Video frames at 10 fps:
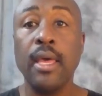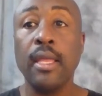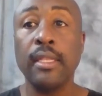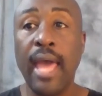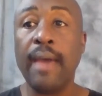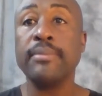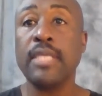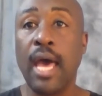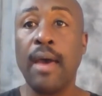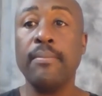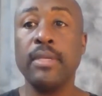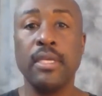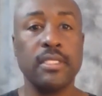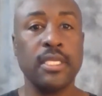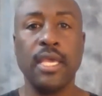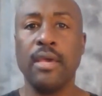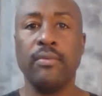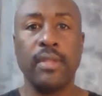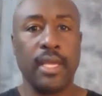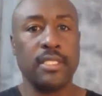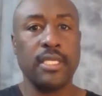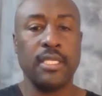laptop because, again, like I said,